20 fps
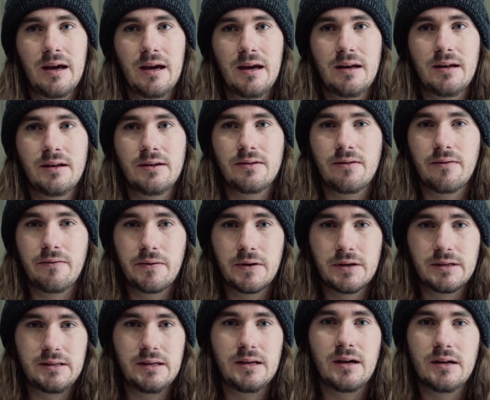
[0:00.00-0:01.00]
and the
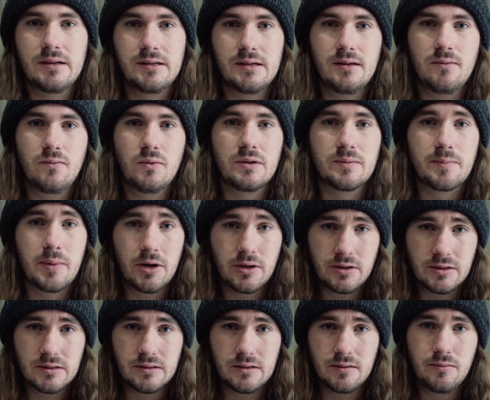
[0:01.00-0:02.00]
first thing I did was
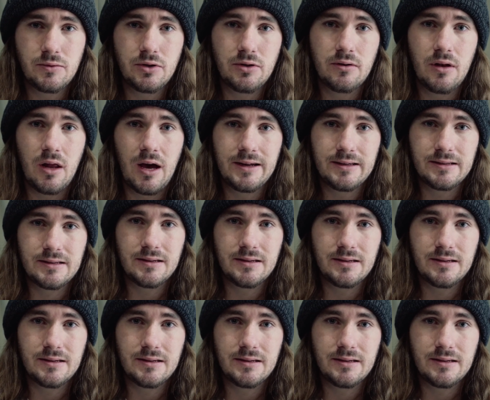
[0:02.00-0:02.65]
purchase some new light